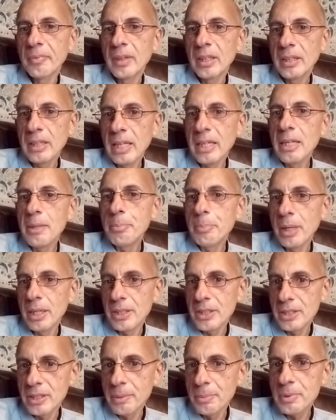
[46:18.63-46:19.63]
that he
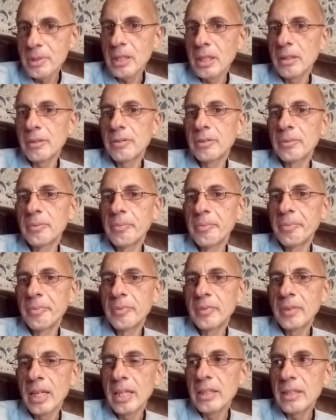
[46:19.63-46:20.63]
punished himself,
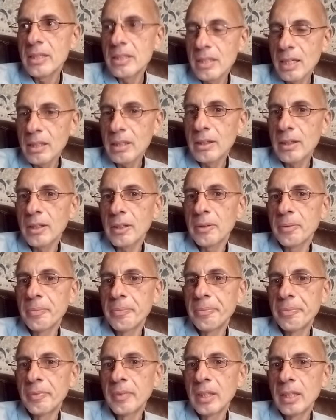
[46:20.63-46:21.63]
and he stuck there.
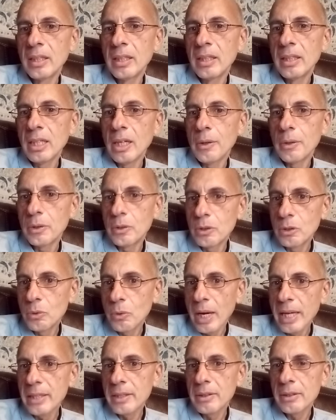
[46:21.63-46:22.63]
Now, a good
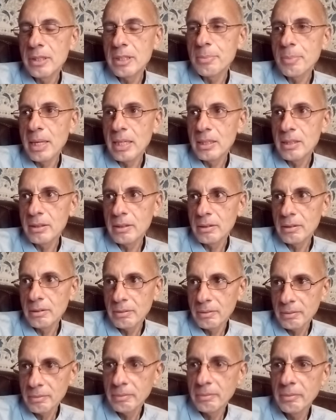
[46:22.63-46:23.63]
writer is meant to,
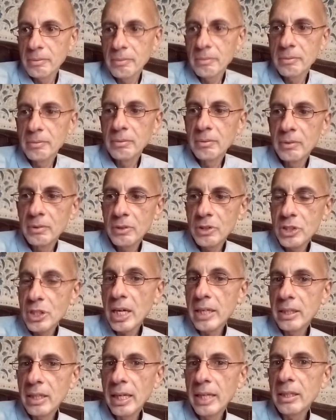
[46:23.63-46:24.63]
to
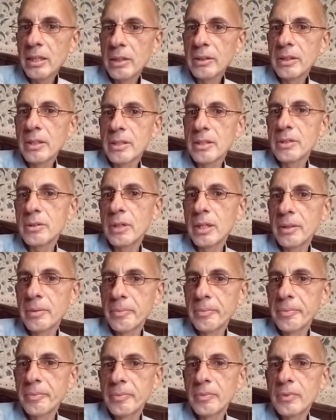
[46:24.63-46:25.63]
shine light on this, right?
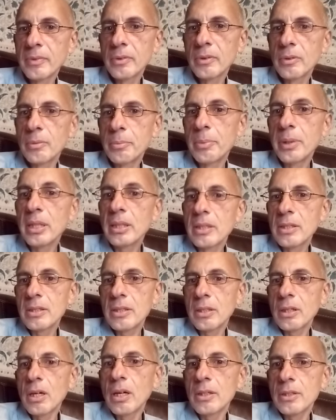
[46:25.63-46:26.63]
To bring this to
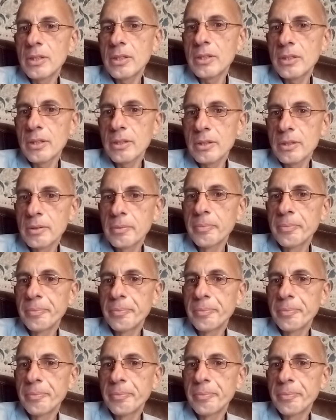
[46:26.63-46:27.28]
consciousness.